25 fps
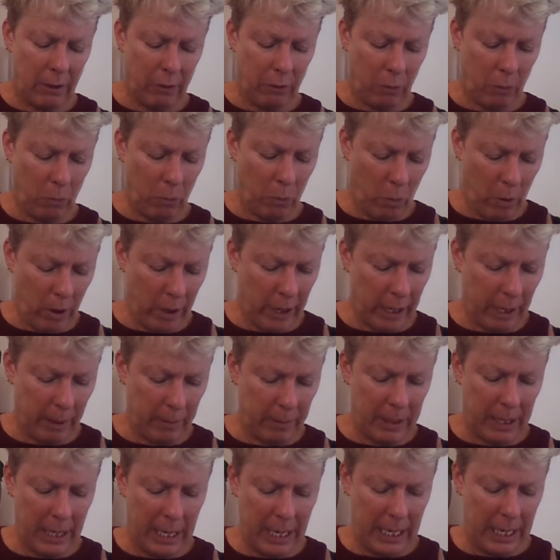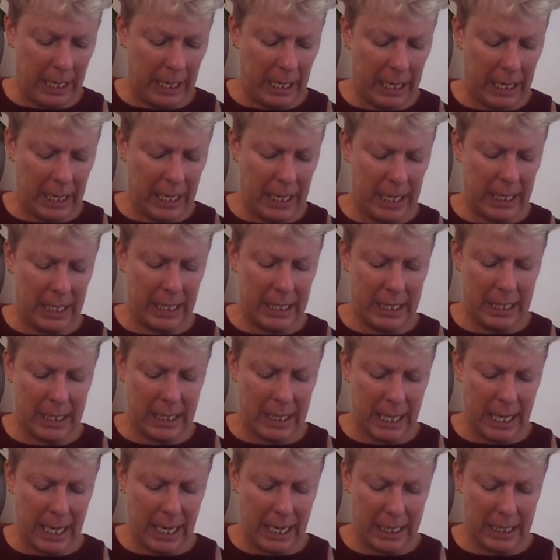what I'm getting is
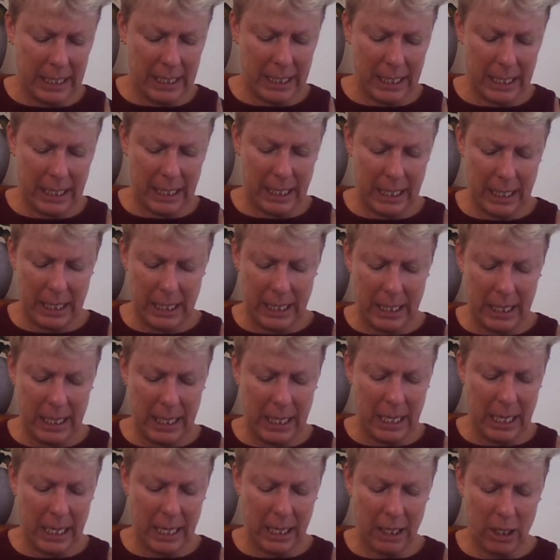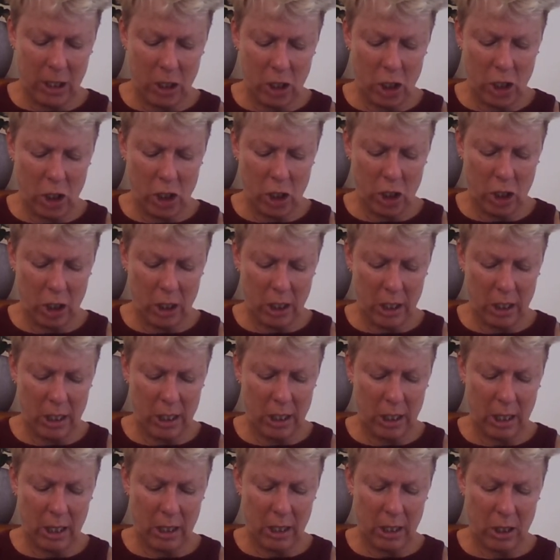that the conditions
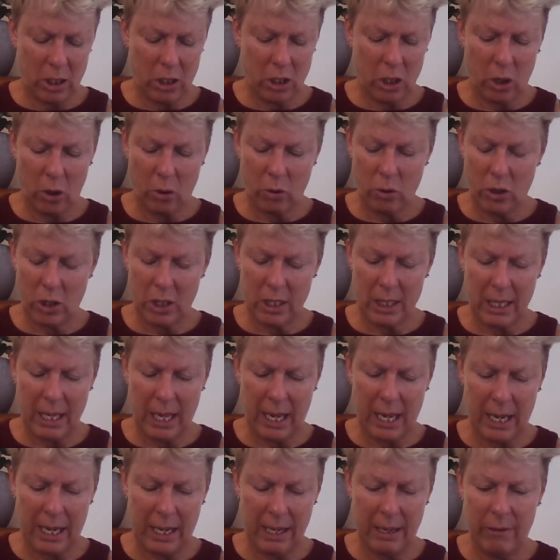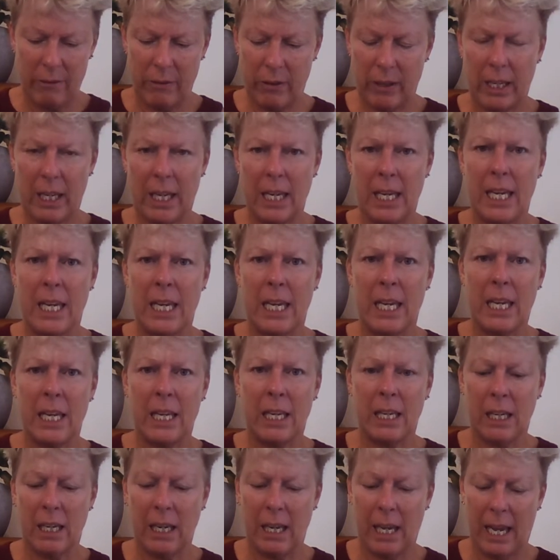that the soldiers are living
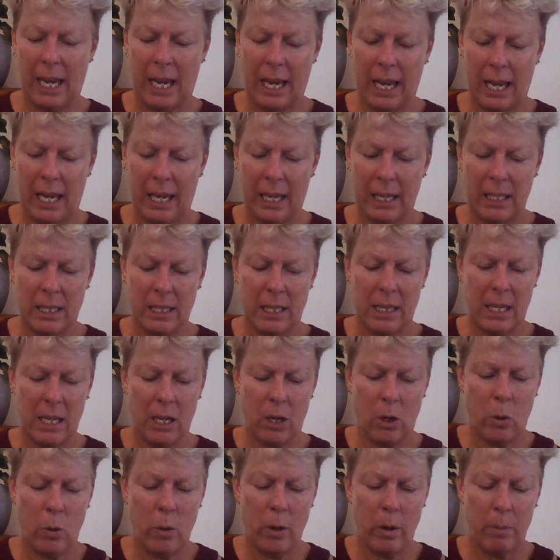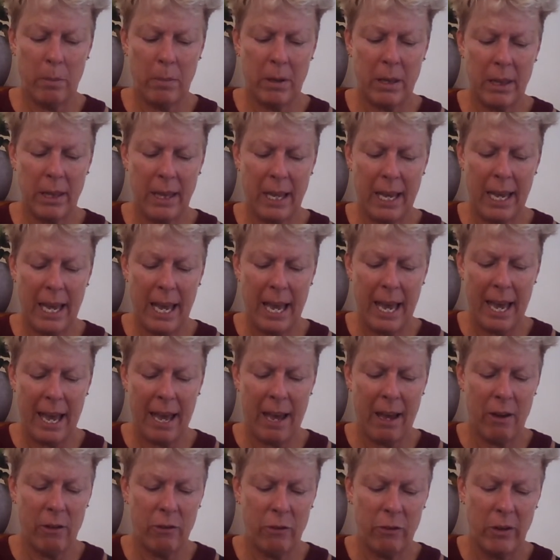in and the equipment they
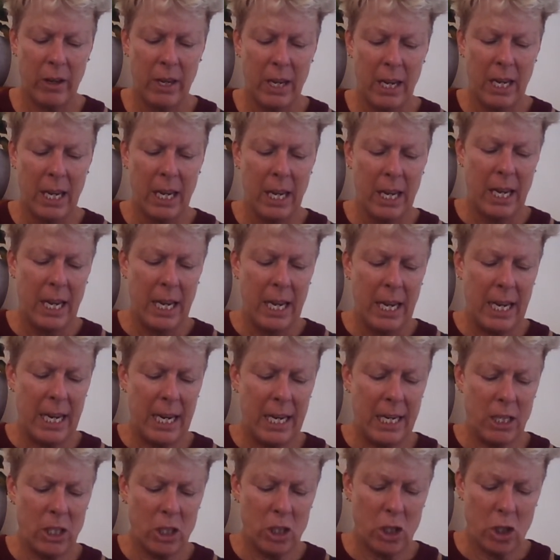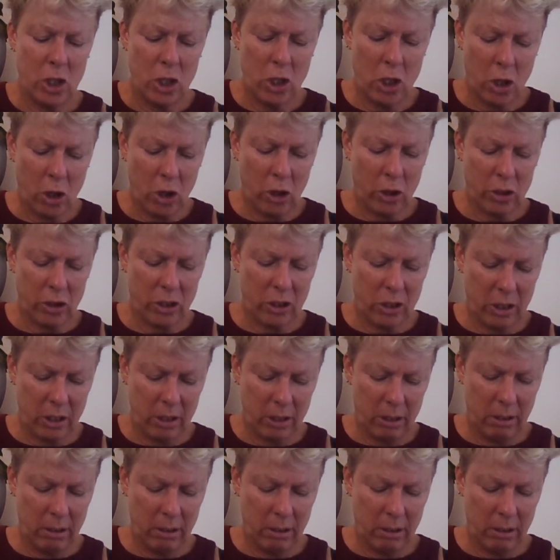have is not